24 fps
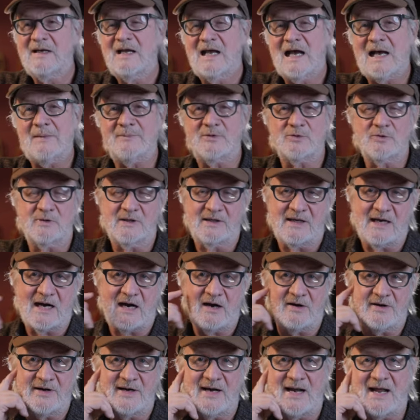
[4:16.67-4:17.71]
I'm doing a
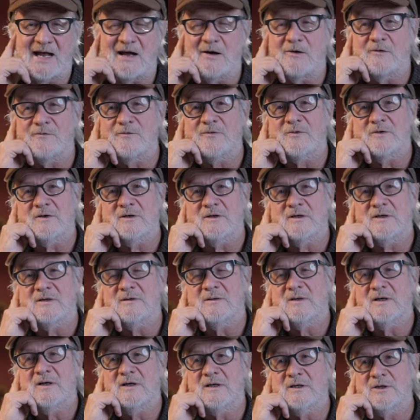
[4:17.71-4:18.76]
garden now for a,
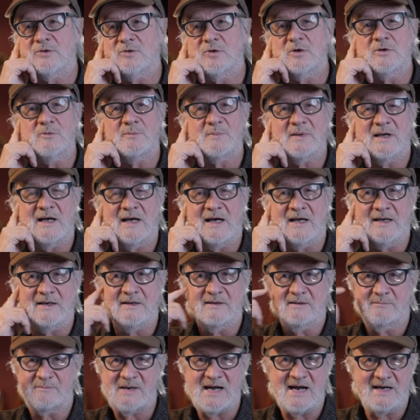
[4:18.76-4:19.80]
a group
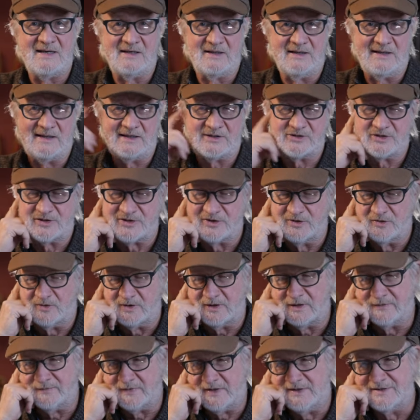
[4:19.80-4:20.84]
on Pine Lake just
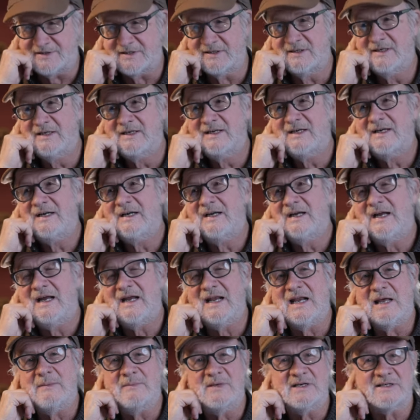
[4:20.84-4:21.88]
north of us,
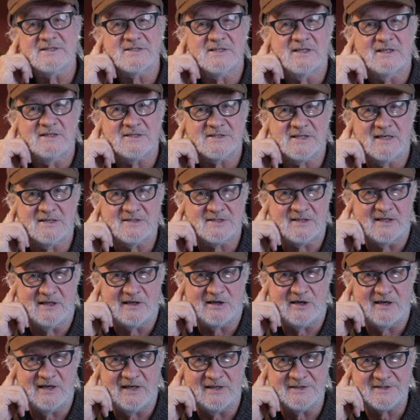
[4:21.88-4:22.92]
and I'm mixing
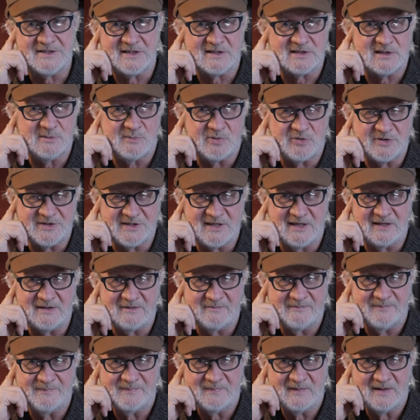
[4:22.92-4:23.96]
Sesleria 60%
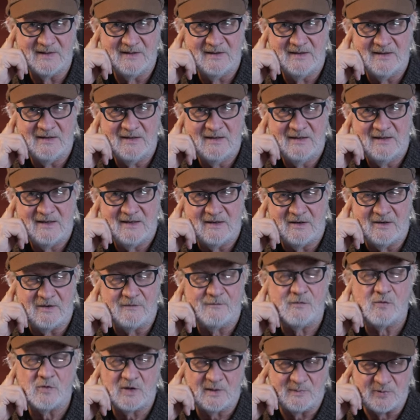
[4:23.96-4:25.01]
or
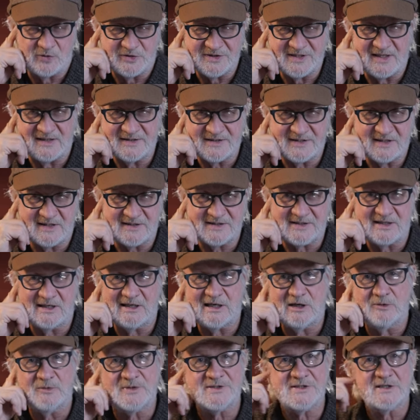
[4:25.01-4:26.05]
40%
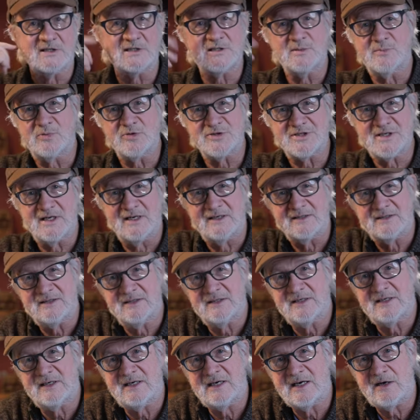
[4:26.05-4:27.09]
Sesleria with 60%
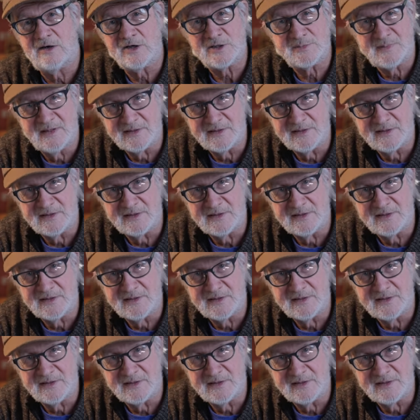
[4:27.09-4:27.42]
Carex